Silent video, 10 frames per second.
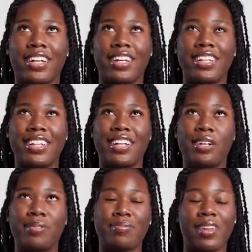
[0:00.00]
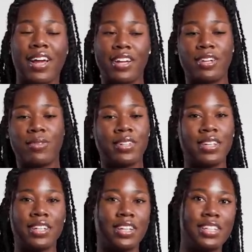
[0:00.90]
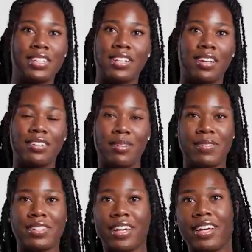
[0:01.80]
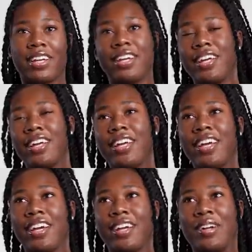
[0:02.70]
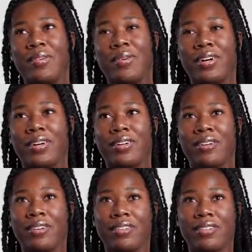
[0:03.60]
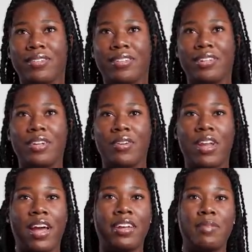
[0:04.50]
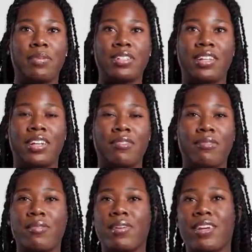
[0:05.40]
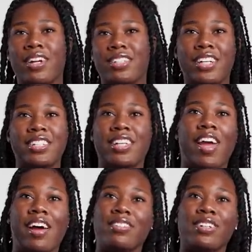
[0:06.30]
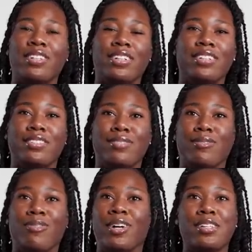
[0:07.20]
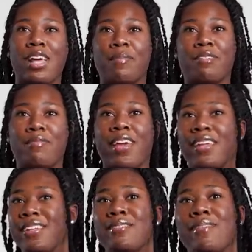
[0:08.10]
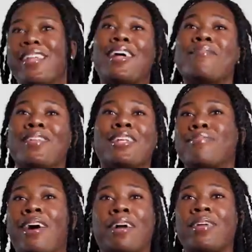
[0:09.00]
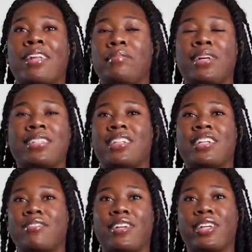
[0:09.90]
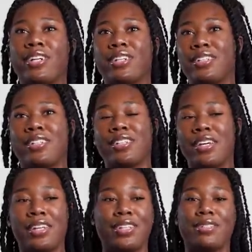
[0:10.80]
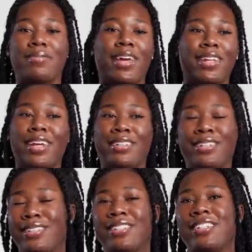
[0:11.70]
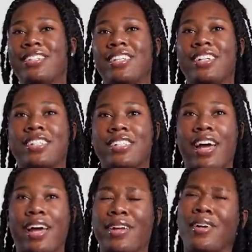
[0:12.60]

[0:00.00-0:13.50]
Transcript: he, I hear one thing that he says all the time is like, well, you know, ninety percent of women are chasing after this one type of man, this man that, this black man that makes six figures and this, this man that does this and does that.